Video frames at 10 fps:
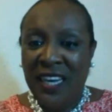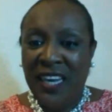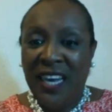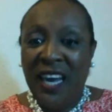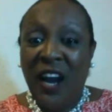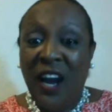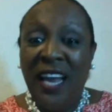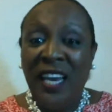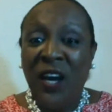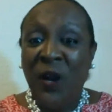
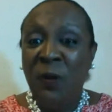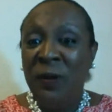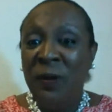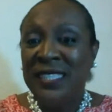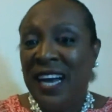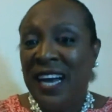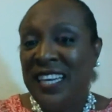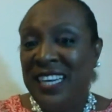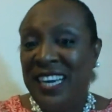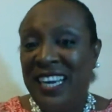Hello, Miss
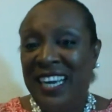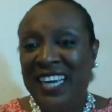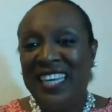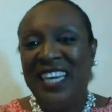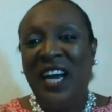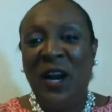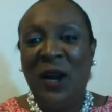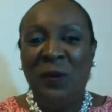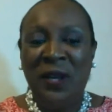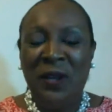Eileen. How are you?
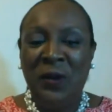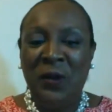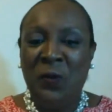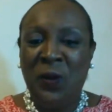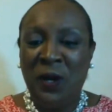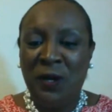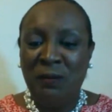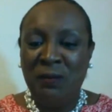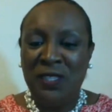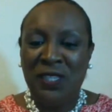Welcome to the
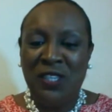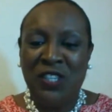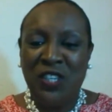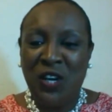show.